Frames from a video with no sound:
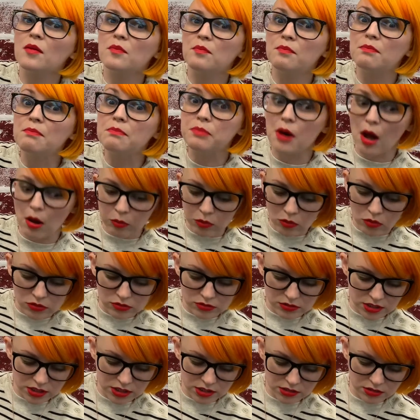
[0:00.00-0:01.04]

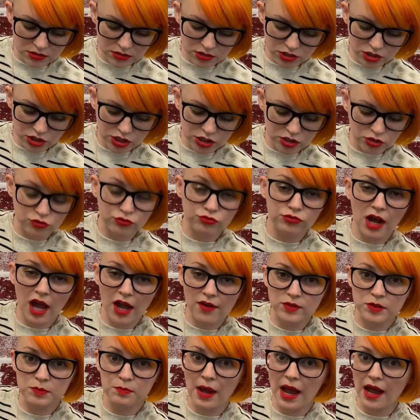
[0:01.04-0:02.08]
bubbles, she drives
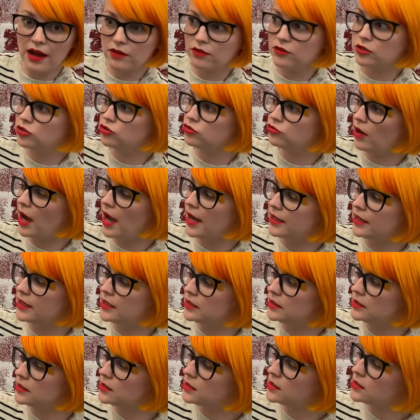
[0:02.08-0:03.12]
back the
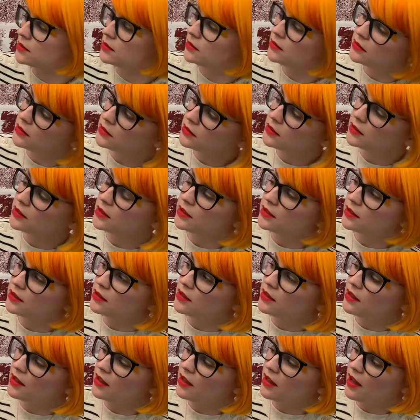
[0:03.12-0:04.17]
dragons.
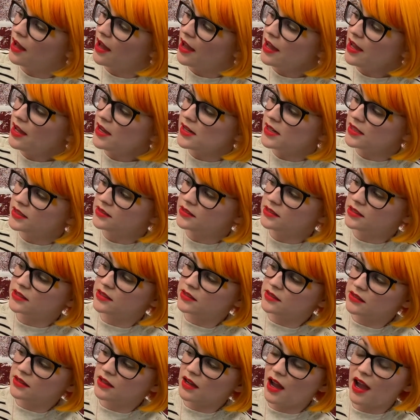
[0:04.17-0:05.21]
And
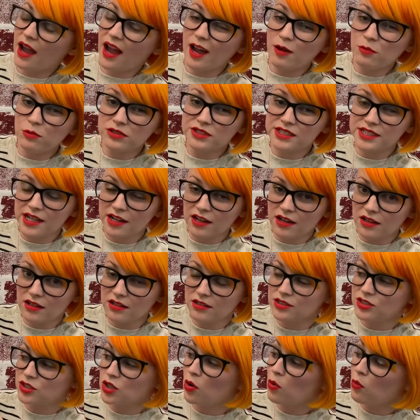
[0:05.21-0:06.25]
I will dare
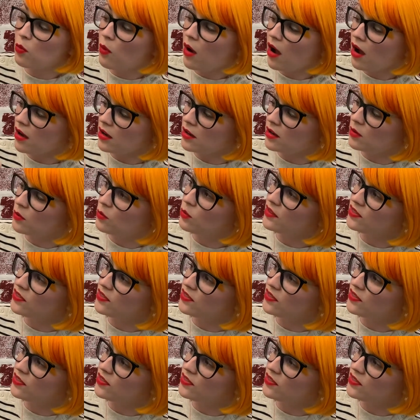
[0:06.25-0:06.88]
to walk with the